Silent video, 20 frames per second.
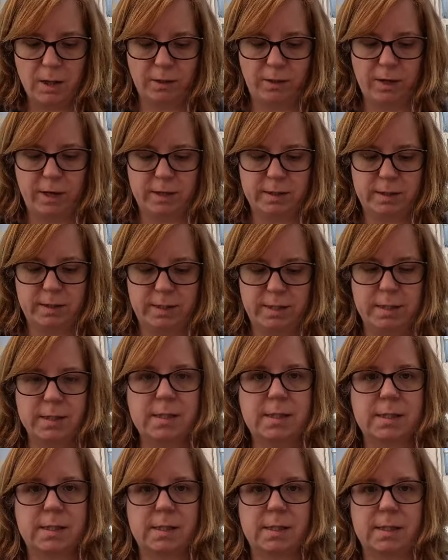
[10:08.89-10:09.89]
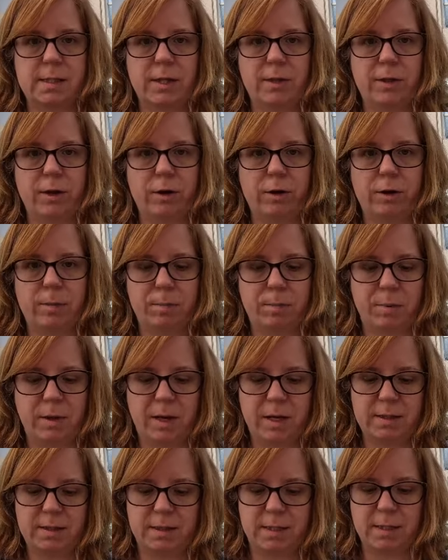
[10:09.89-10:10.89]
The discs, they're a
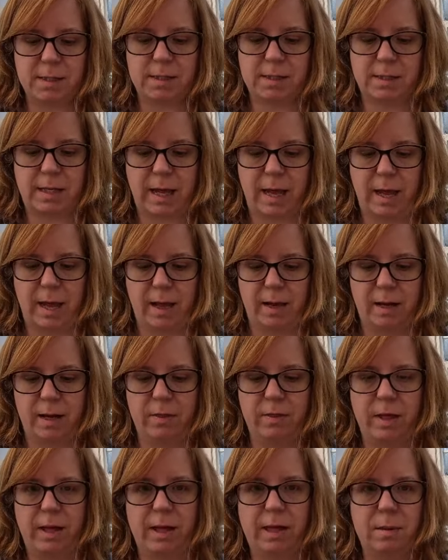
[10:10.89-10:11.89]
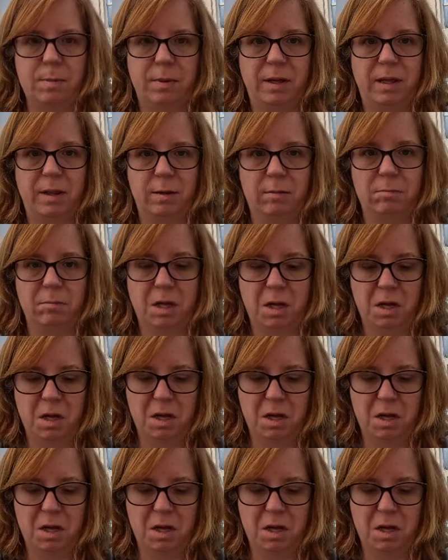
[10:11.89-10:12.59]
big disc head, and they can be,